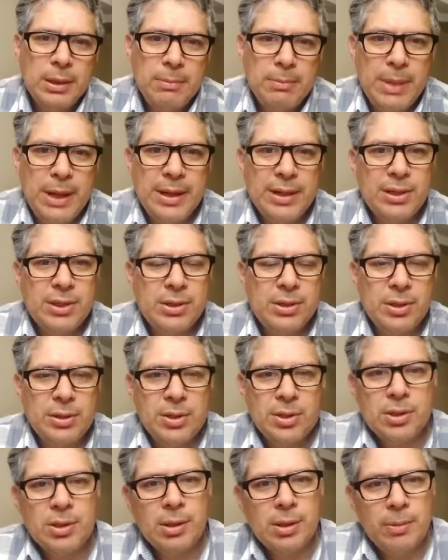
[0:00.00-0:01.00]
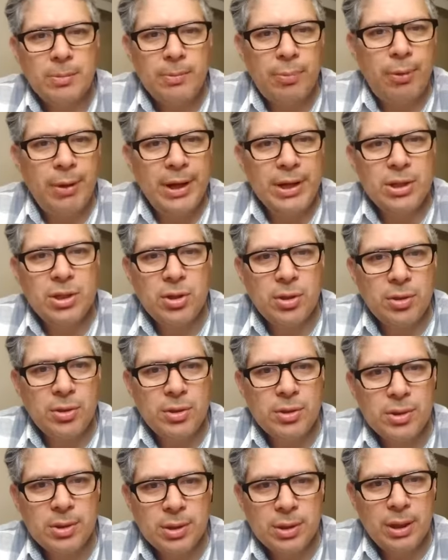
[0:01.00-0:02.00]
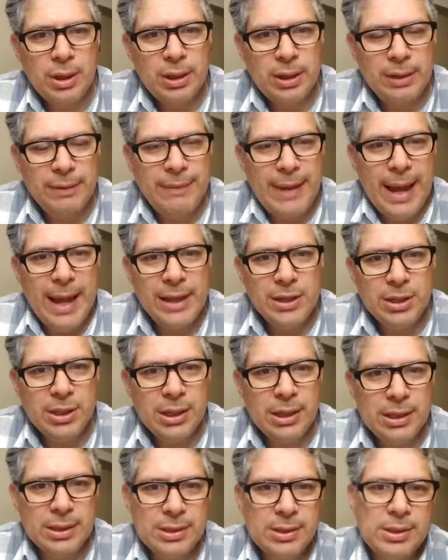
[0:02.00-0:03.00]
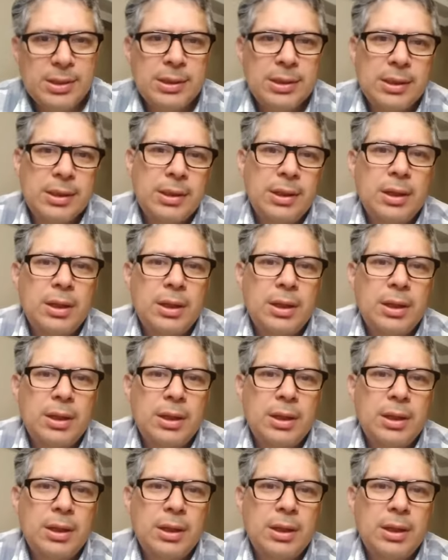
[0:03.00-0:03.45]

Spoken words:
Ministers, preachers, evangelists.